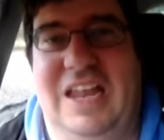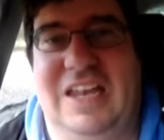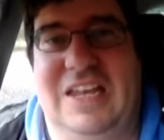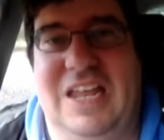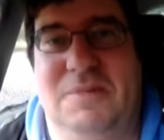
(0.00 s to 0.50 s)

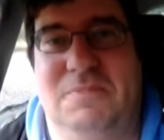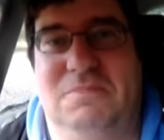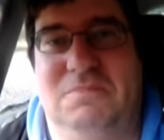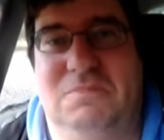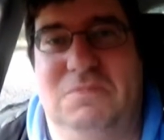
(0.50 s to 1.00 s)

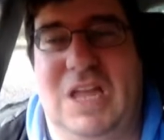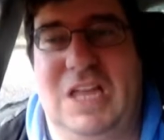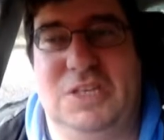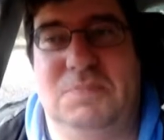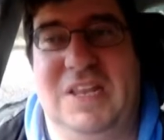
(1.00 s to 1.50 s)
and
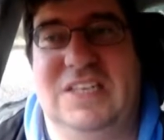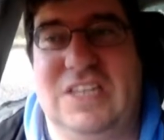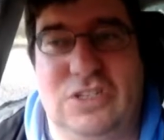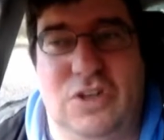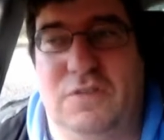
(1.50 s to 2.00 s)

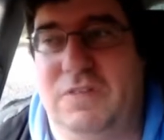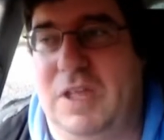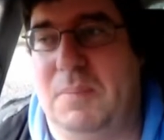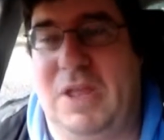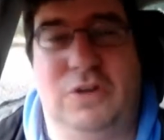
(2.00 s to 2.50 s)
explains that sort of
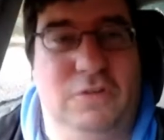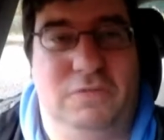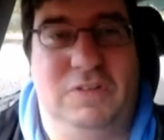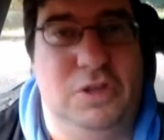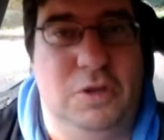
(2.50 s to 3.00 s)
thing. I might do a
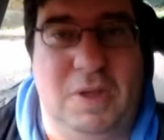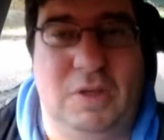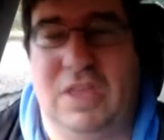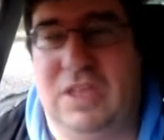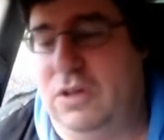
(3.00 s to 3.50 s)
video
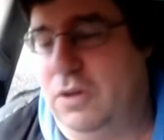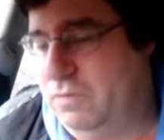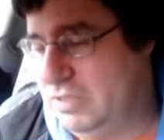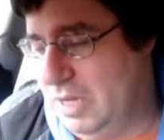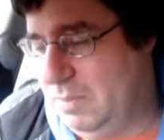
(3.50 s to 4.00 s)
about that
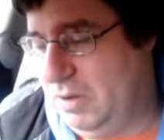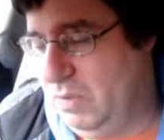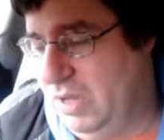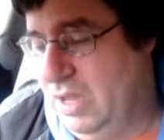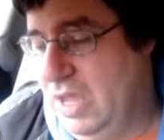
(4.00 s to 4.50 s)
another time anyway.